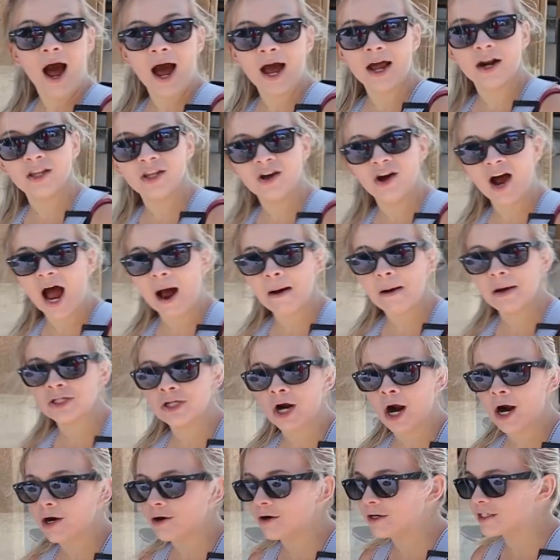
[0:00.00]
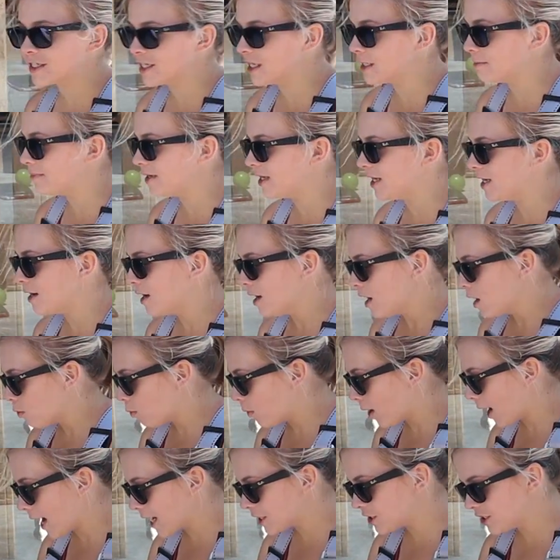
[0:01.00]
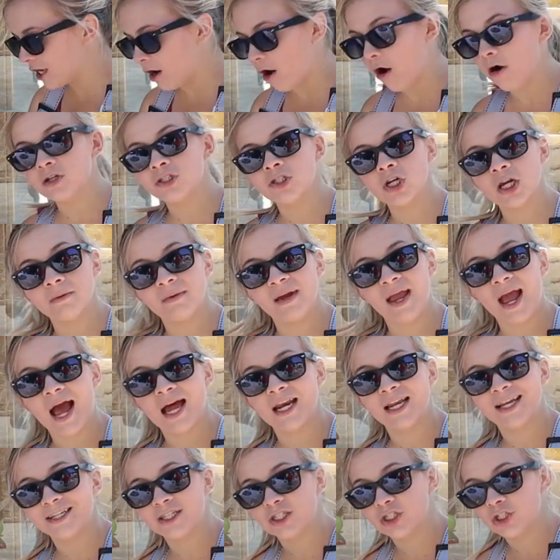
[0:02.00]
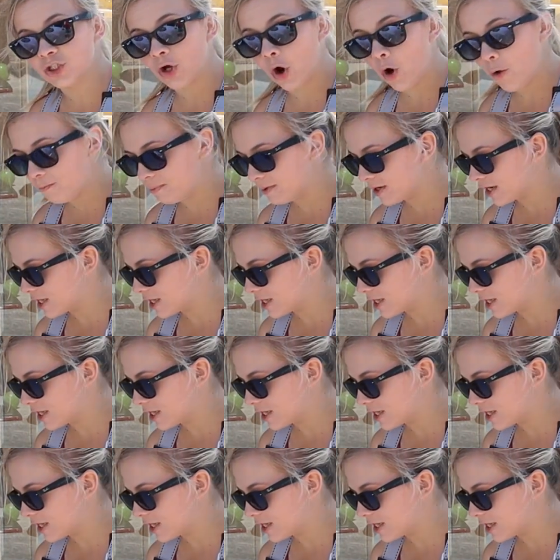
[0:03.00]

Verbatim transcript: I don't know how much harder it's gonna be. We're actually also gonna be adding soap